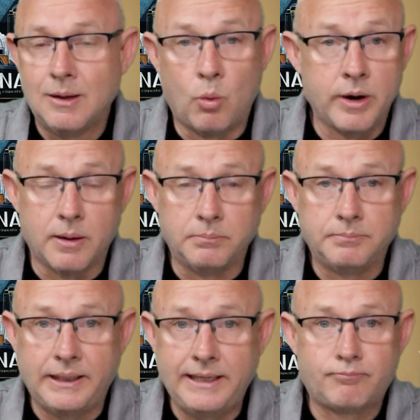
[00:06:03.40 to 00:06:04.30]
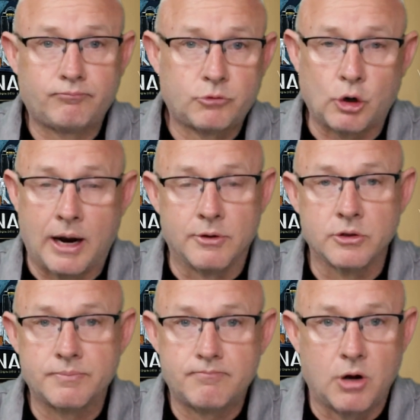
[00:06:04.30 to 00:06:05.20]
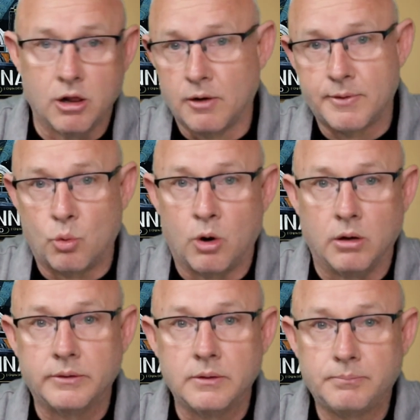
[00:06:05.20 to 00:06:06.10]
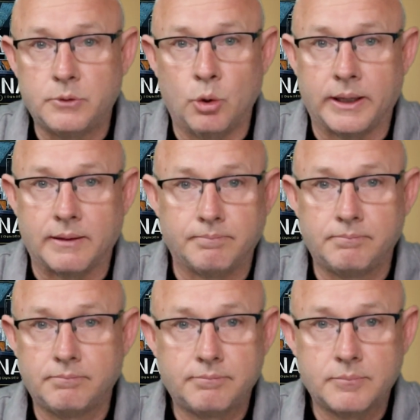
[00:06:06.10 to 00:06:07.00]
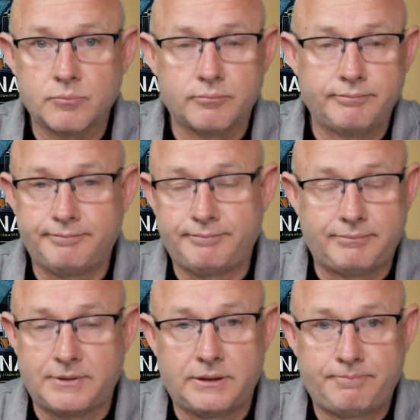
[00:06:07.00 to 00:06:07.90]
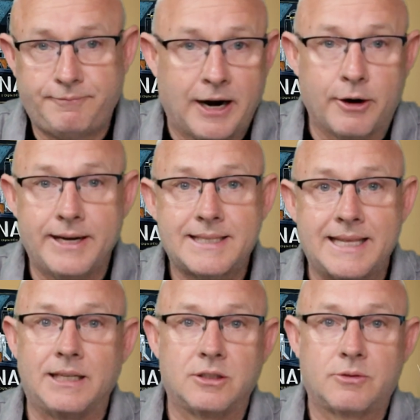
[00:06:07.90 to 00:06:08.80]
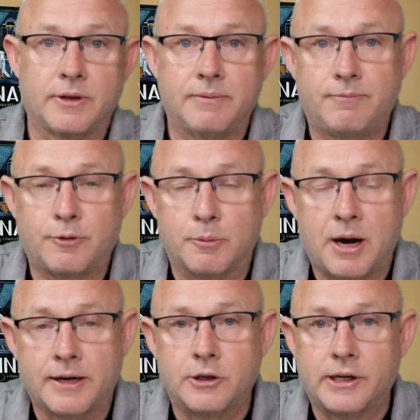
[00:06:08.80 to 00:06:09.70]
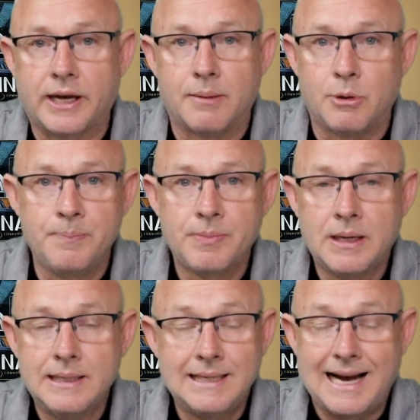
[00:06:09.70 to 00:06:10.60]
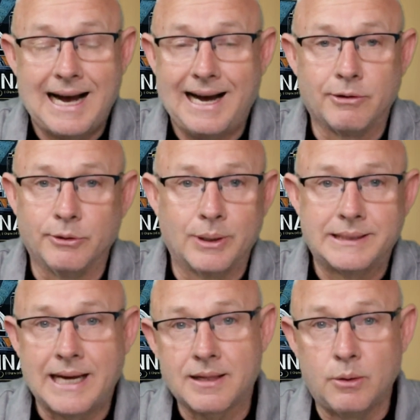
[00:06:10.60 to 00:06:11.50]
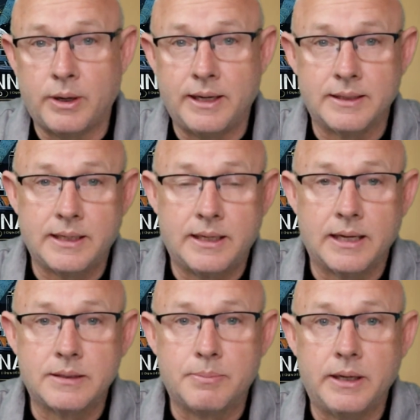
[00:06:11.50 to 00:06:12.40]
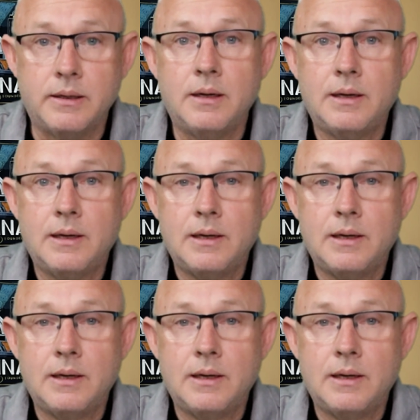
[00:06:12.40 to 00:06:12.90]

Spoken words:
One of them, he travels all over the world doing various things for Procter & Gamble. I don't know exactly what it is he does, but